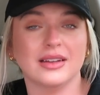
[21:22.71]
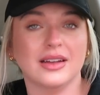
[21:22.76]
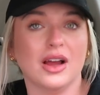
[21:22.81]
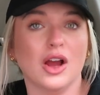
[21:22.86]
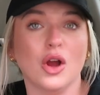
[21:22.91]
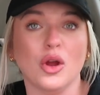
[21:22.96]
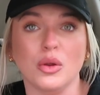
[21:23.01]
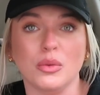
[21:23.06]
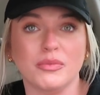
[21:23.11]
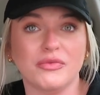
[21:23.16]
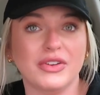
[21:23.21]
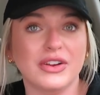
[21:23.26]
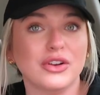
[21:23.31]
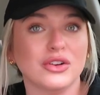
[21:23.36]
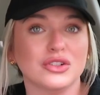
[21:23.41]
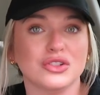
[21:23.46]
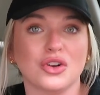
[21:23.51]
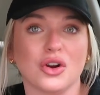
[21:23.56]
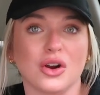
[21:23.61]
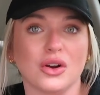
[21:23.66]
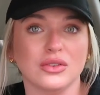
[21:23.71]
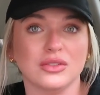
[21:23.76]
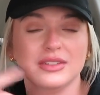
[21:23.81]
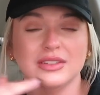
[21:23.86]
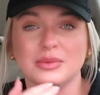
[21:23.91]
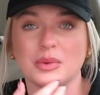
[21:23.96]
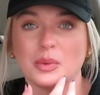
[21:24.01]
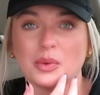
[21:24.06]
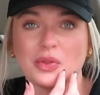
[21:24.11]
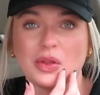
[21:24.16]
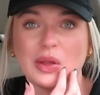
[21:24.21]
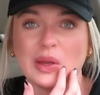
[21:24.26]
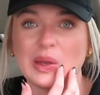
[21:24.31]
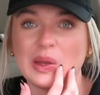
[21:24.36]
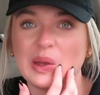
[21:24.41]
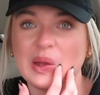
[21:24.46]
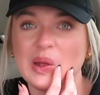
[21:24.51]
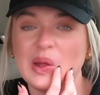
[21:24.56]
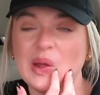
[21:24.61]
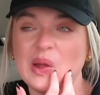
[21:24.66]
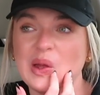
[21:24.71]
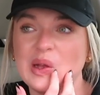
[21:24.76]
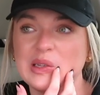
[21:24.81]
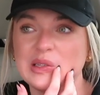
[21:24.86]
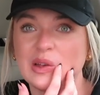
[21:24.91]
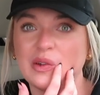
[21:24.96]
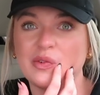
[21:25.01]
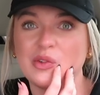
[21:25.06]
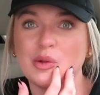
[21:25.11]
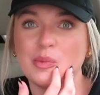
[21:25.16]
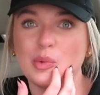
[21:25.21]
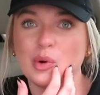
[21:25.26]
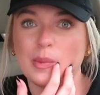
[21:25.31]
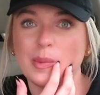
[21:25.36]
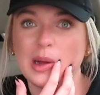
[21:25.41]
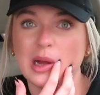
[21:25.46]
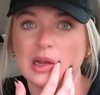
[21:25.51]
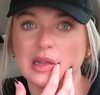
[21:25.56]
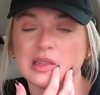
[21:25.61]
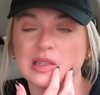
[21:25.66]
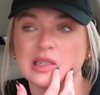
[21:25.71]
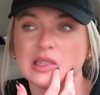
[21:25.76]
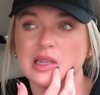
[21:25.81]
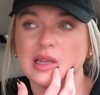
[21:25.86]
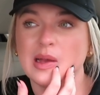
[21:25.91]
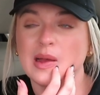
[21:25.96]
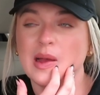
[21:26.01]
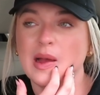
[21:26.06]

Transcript: hope, fingers crossed, is what we're thinking. So a few more months.